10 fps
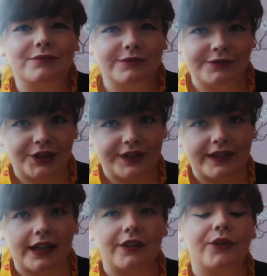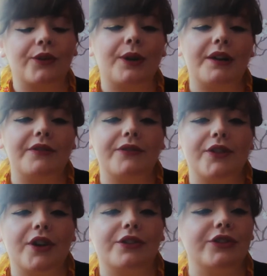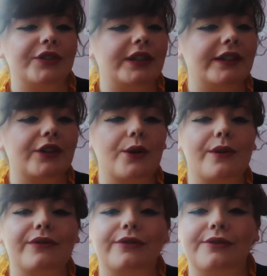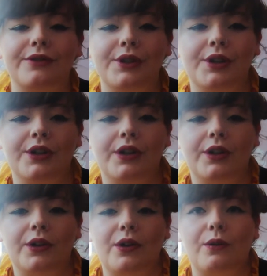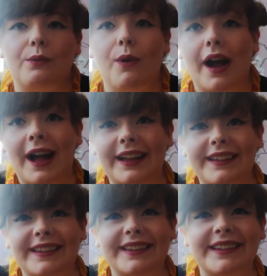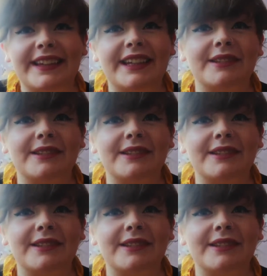firsthand, so I sort of just need to go off of what I see